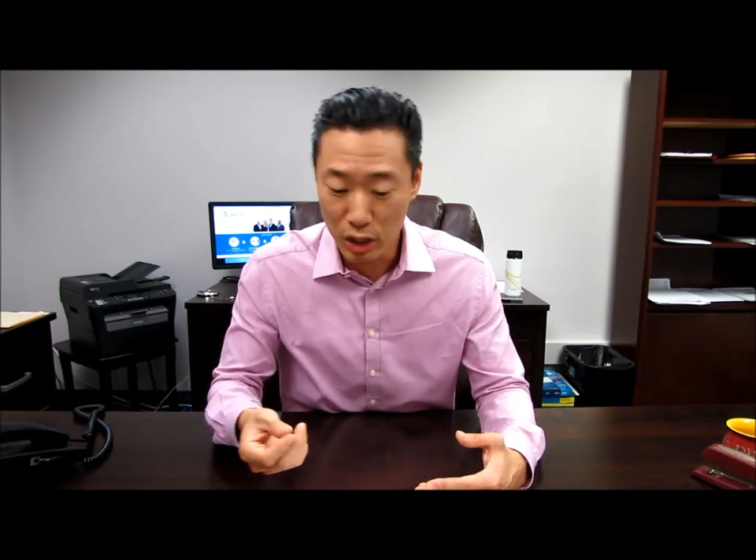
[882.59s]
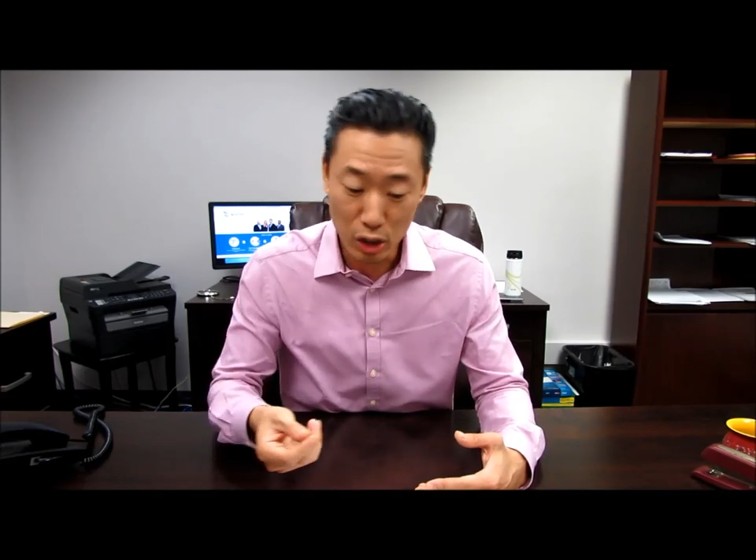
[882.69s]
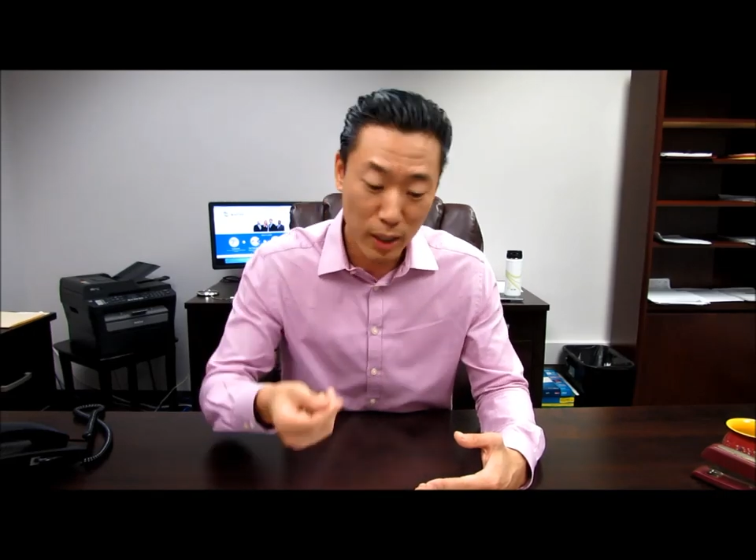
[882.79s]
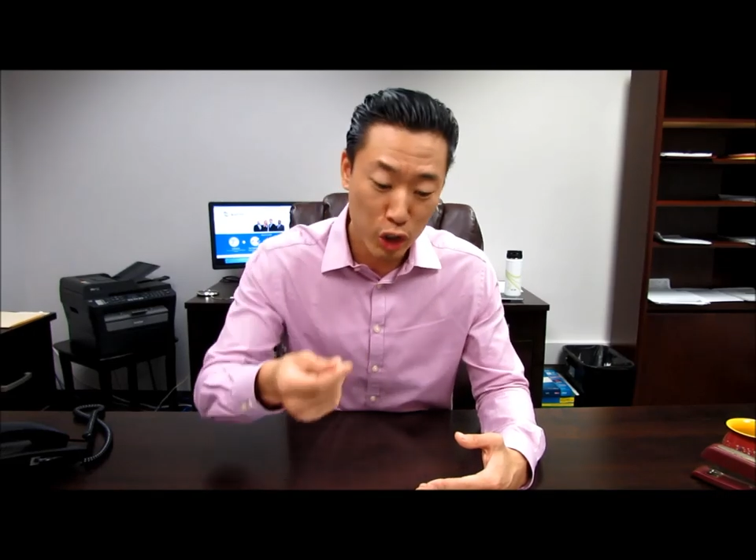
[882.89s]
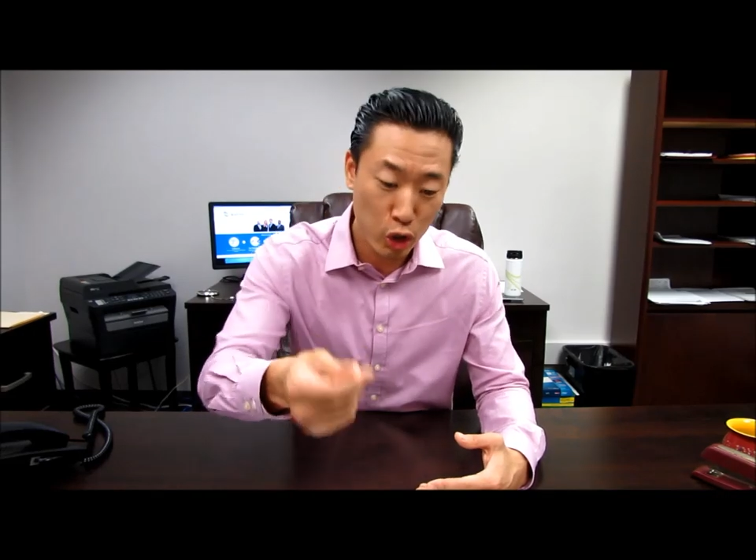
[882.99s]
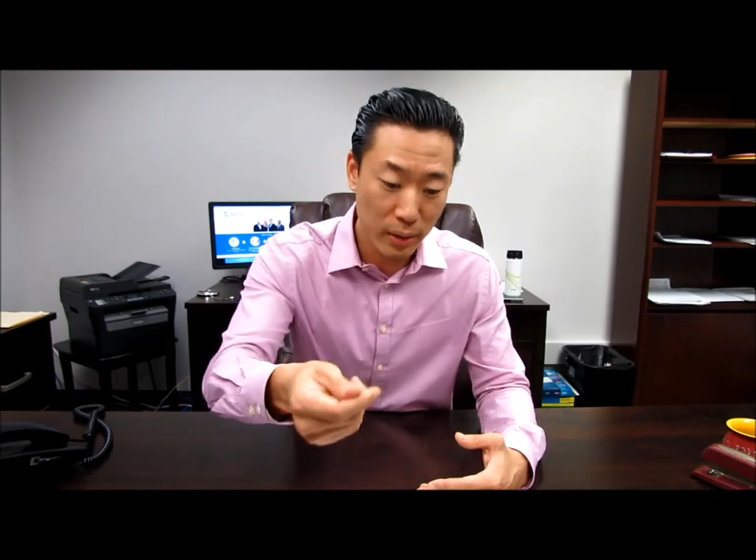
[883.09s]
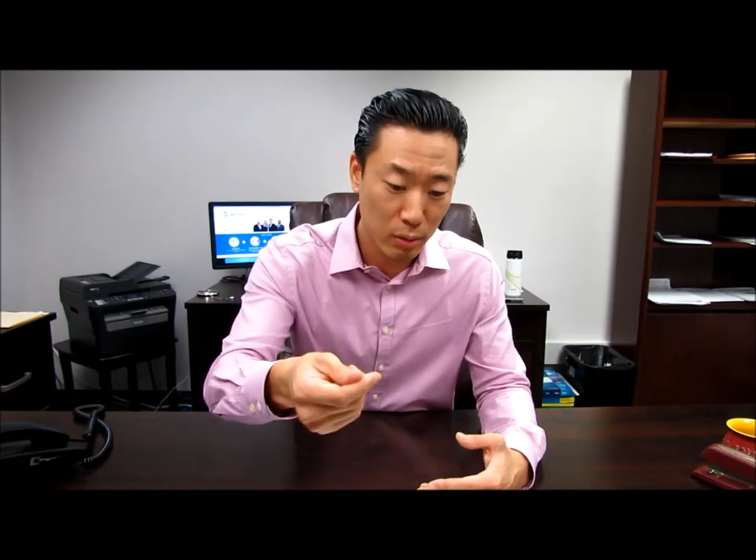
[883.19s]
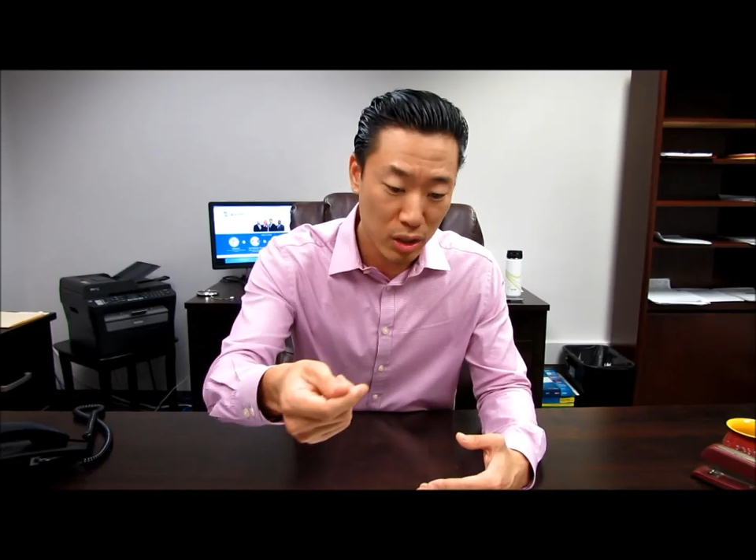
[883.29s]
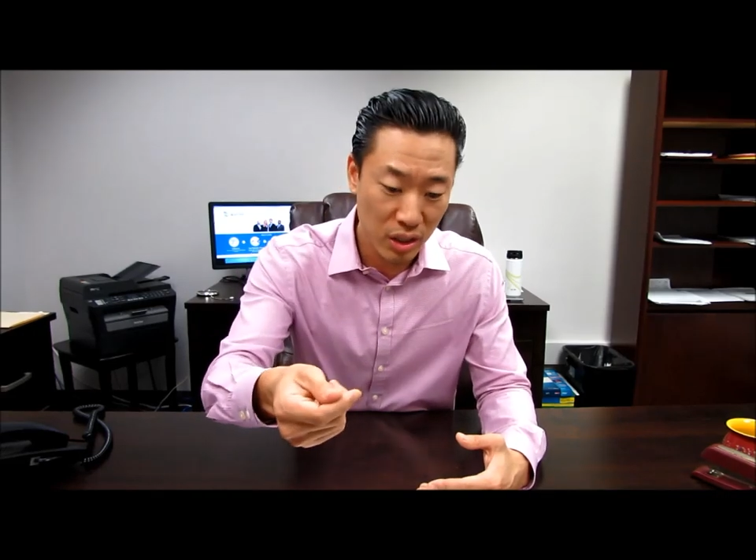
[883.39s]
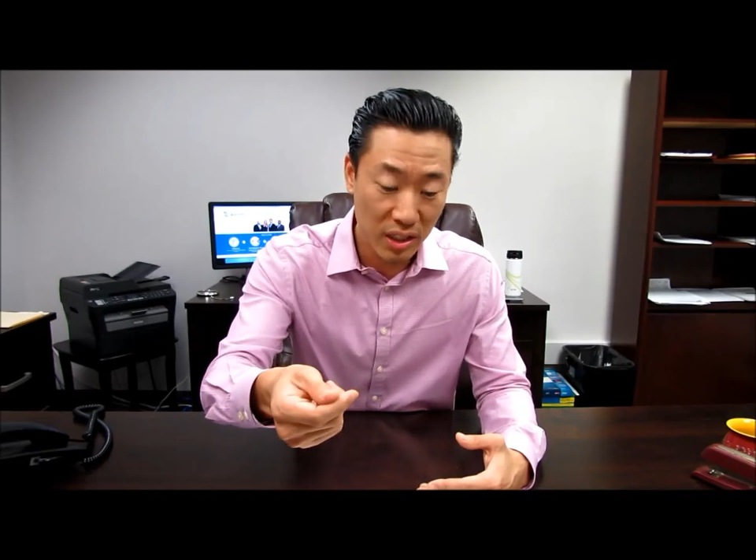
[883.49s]
You might show on
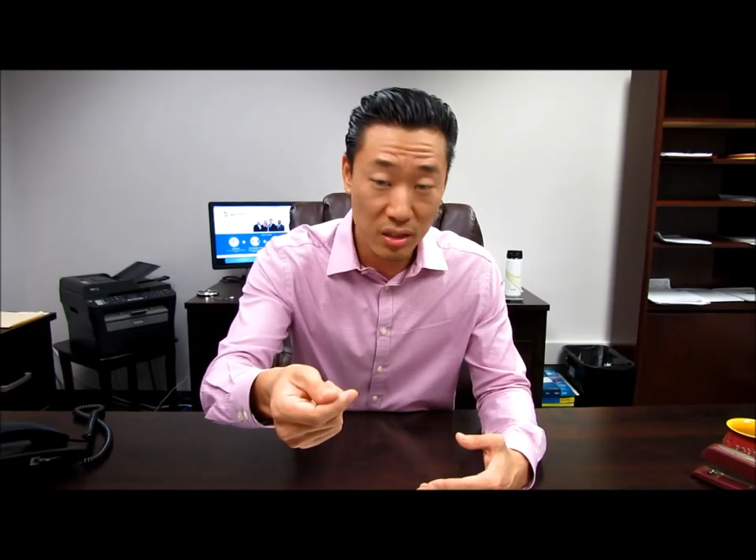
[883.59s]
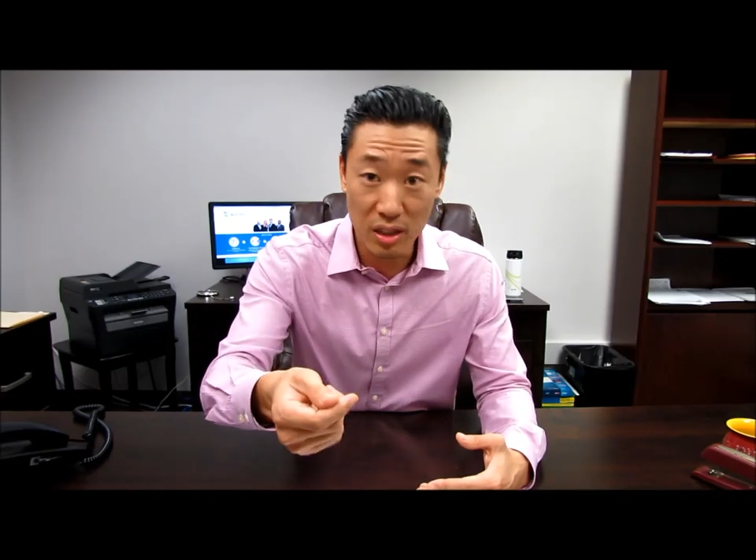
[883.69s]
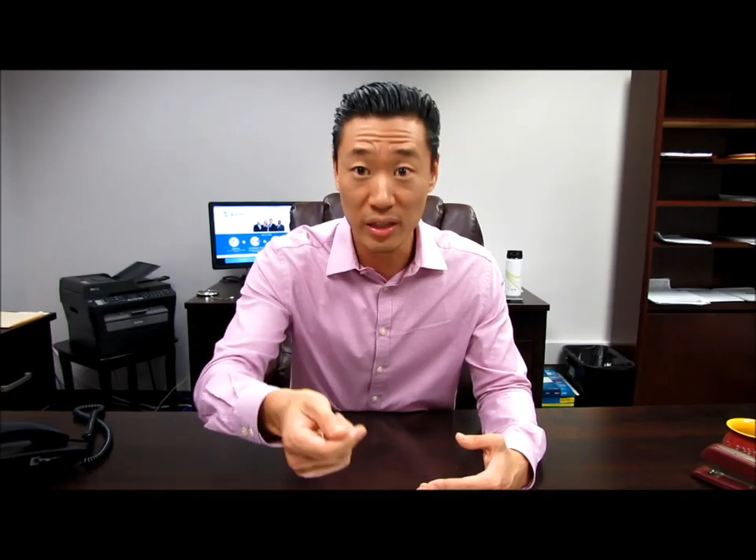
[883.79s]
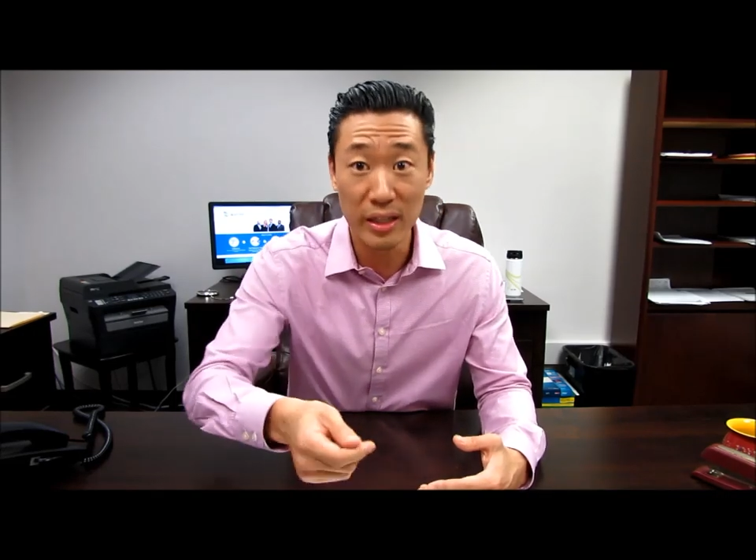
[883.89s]
the receipts and